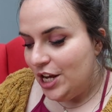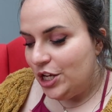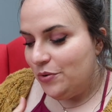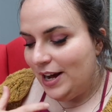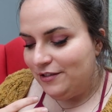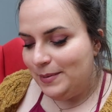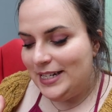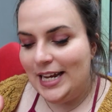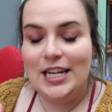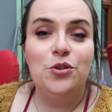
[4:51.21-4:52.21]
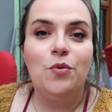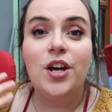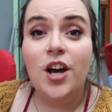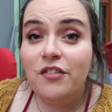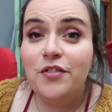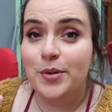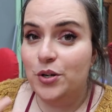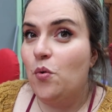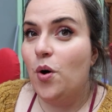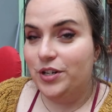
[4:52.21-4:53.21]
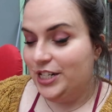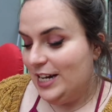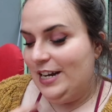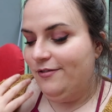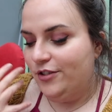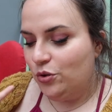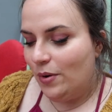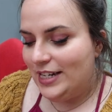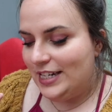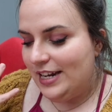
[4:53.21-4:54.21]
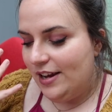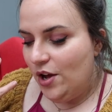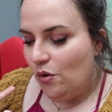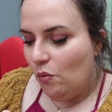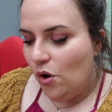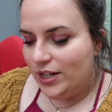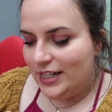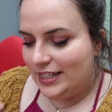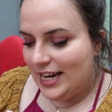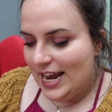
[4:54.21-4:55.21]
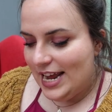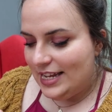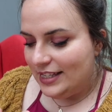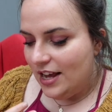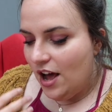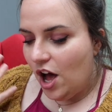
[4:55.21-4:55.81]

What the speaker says: you would have to be taken to a government quarantine for 21 days.